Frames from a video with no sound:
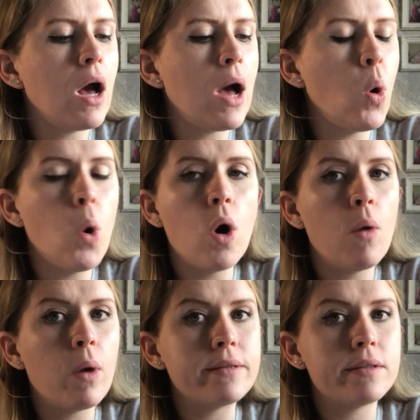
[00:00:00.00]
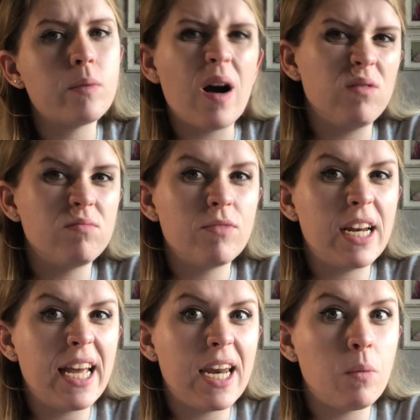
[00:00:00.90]
or a ones. Well,
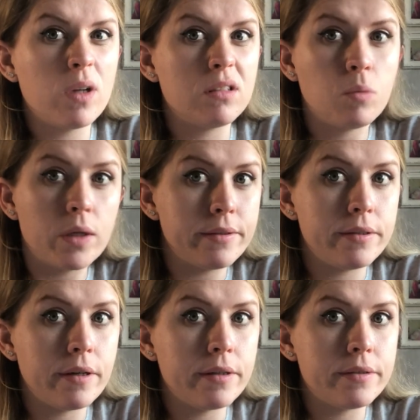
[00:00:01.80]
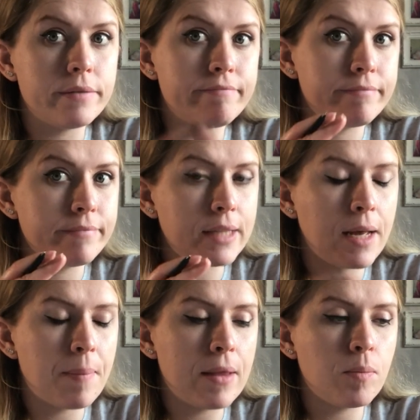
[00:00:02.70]
really any ones and 1 stars.
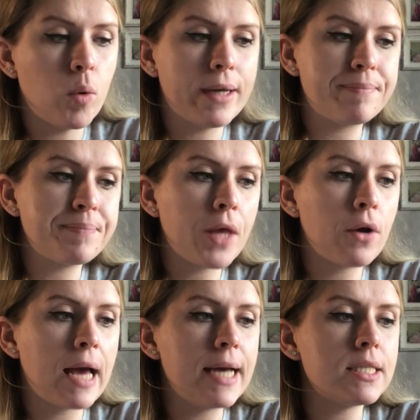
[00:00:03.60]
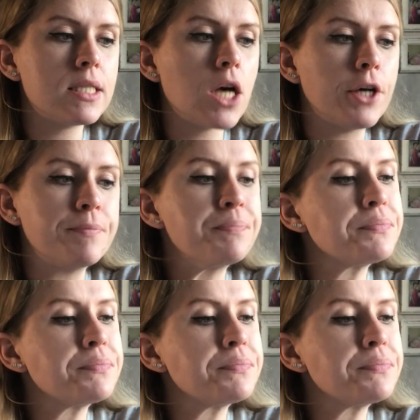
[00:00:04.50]
Think about the point. Okay, so